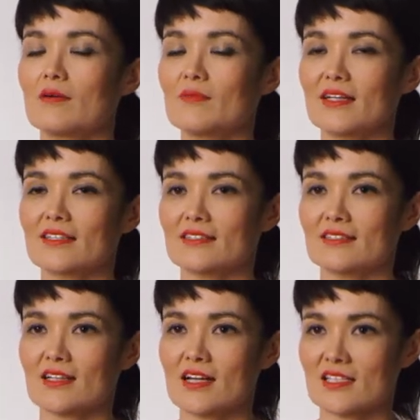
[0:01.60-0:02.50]
my
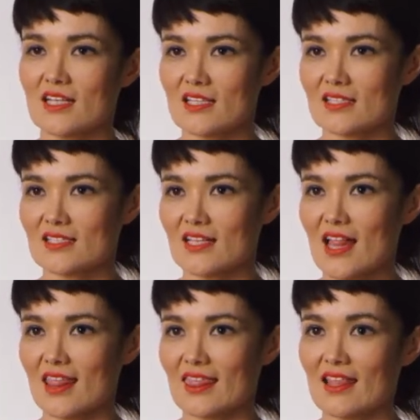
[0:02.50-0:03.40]
God, I
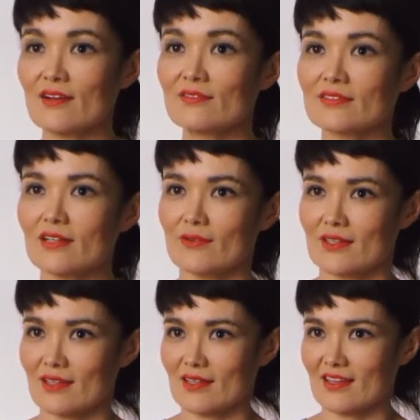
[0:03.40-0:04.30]
just love
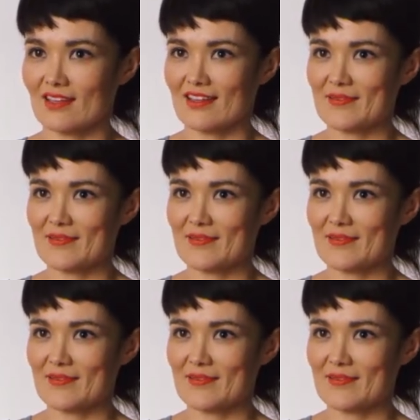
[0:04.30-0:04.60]
going there.